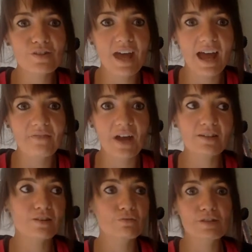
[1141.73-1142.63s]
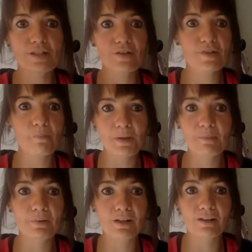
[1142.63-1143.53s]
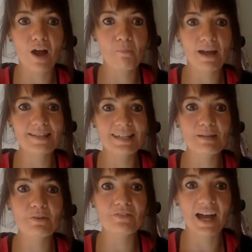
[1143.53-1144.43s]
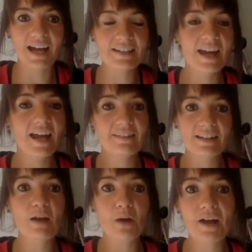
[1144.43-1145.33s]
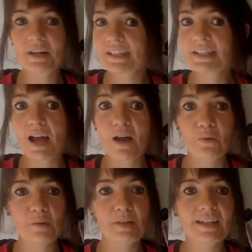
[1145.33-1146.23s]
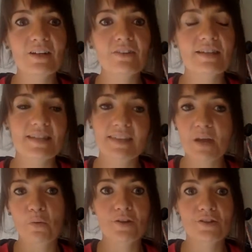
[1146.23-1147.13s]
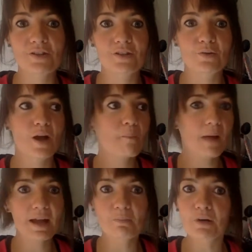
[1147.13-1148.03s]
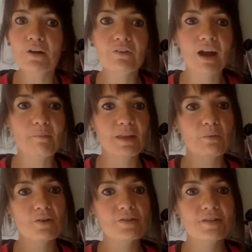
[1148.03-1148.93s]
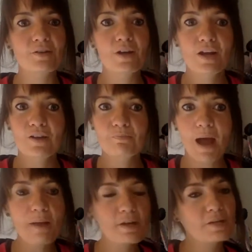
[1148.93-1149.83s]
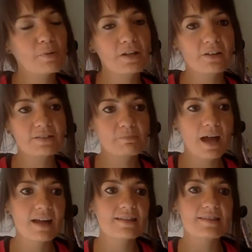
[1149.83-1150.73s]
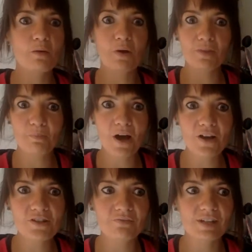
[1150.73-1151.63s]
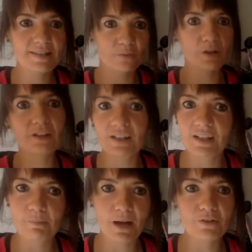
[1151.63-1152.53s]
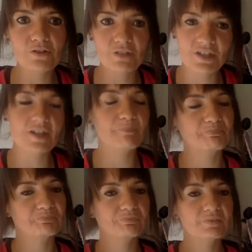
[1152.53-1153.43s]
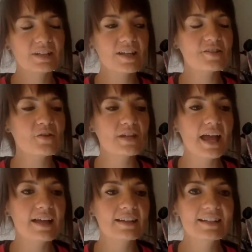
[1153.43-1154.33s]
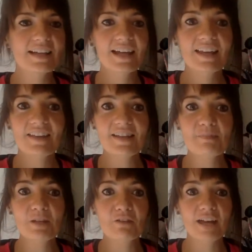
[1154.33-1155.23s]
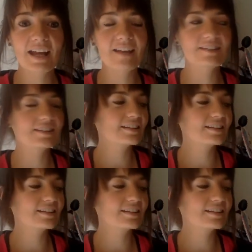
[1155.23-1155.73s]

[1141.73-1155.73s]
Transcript: that I've had and the results that people on my team have had, and they're like, wow, I want to be in on this, and they want to buy a program. They want to buy Beachbody On Demand. They want the portion fix. They want to learn about nutrition. So yeah, that's been great, and